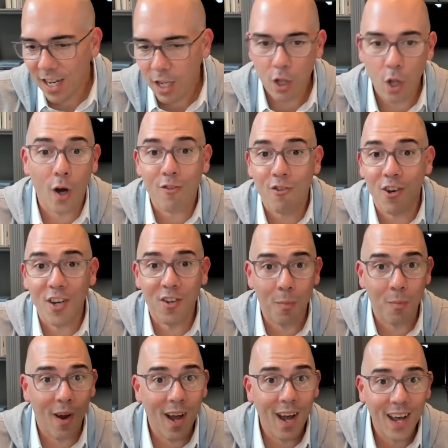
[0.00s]
large
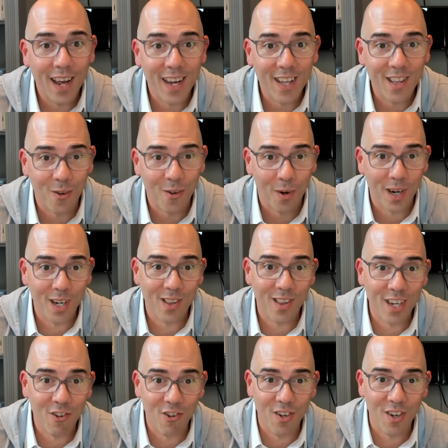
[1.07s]
enterprise
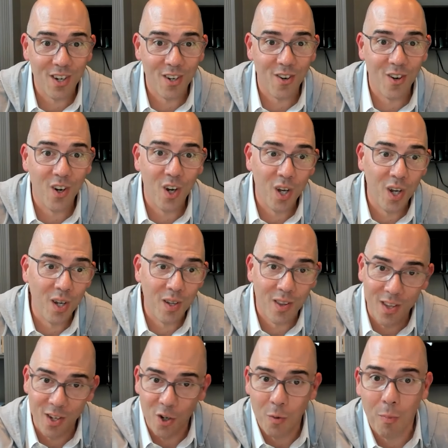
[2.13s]
organization or a
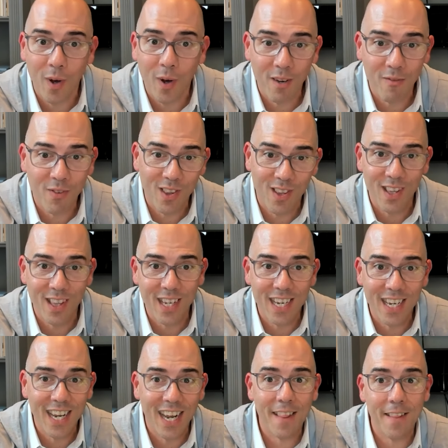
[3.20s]
single point
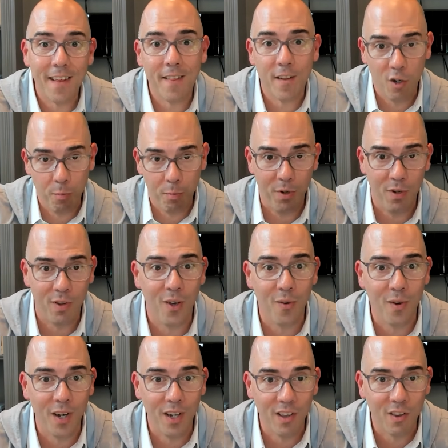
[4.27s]
facility, and then there's
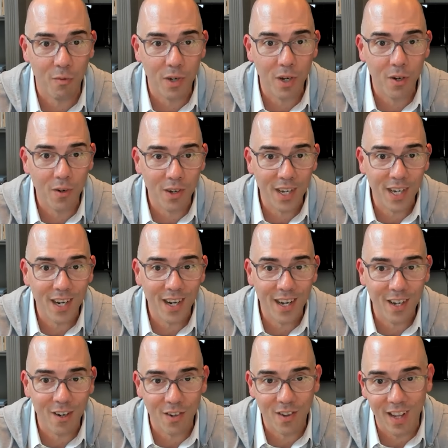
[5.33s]
personas. We know you need to
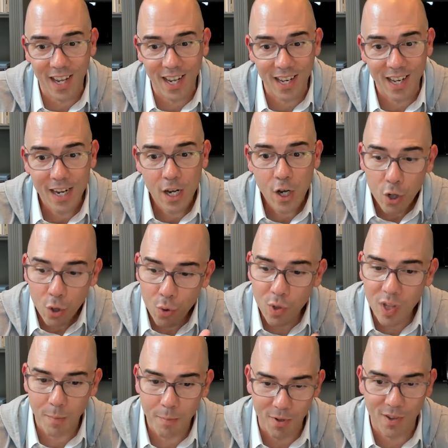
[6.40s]
understand who
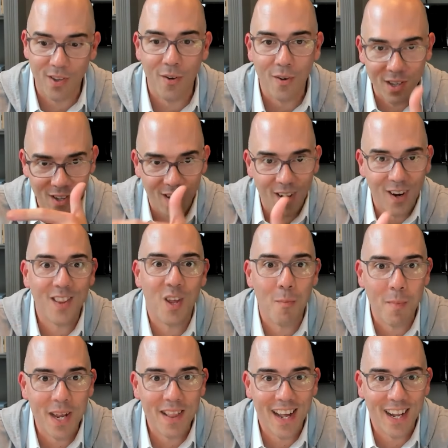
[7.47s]
the personas are that
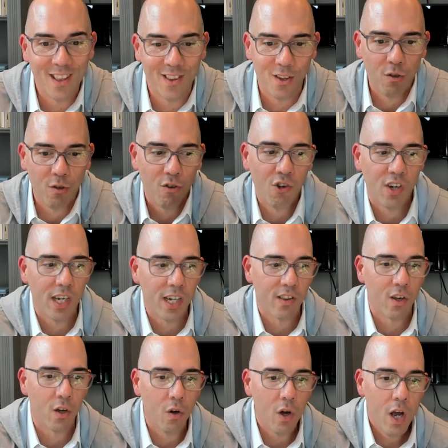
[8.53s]
need that solution. And
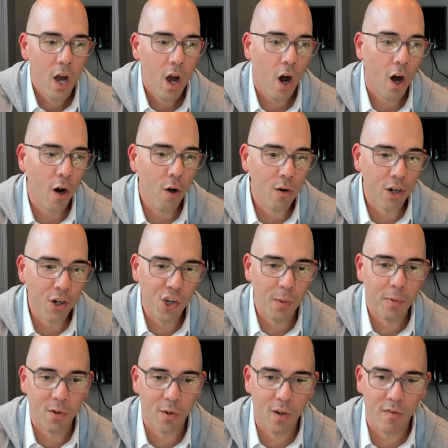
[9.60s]
so our ownership
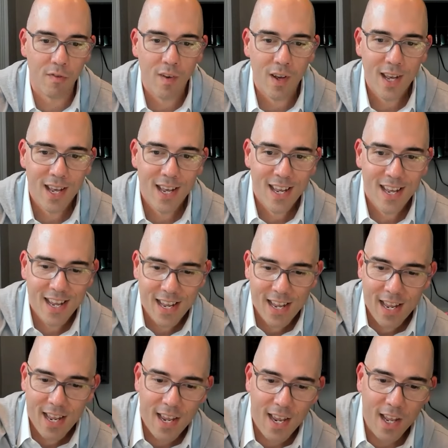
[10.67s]
sort of
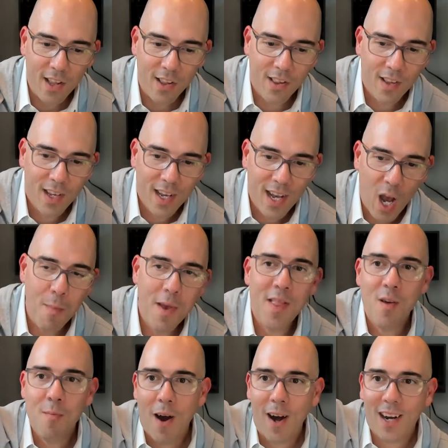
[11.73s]
is, I'm in
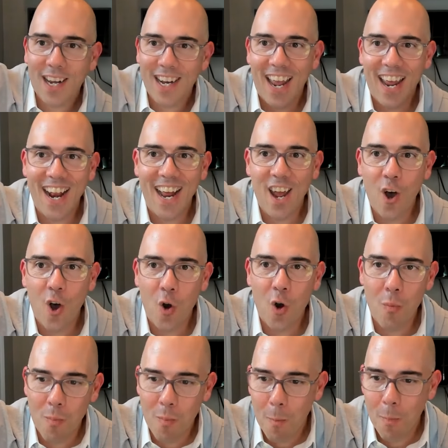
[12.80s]
the market and I
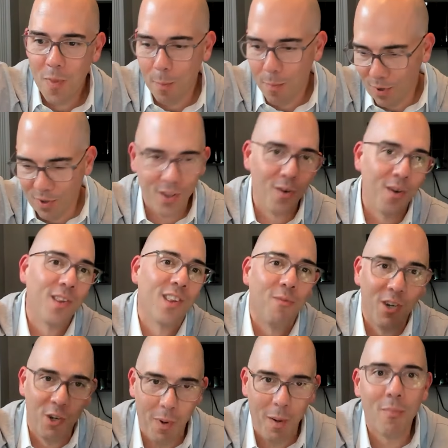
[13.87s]
own the personas in
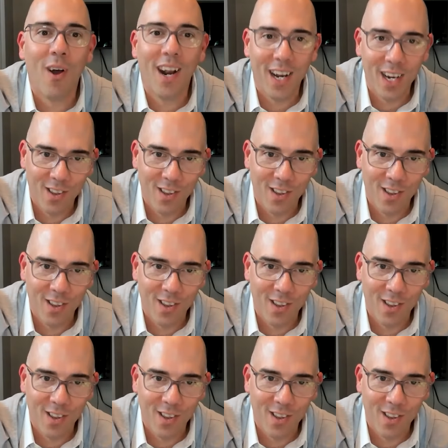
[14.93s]
which my product